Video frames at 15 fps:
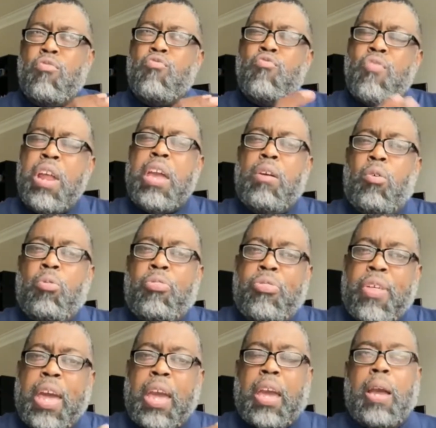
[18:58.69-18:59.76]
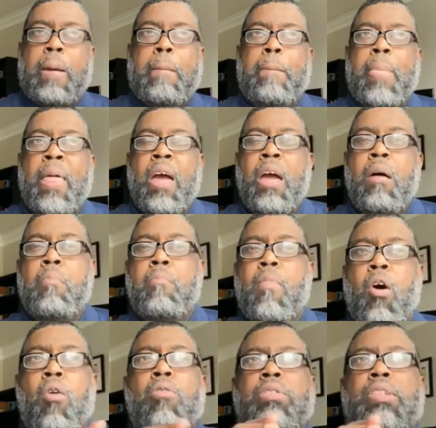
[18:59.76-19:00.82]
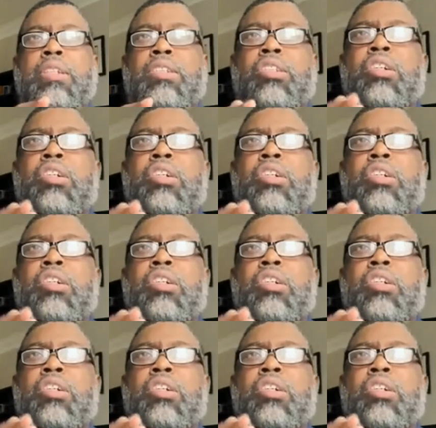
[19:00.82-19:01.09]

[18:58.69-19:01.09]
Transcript: real thing. Moses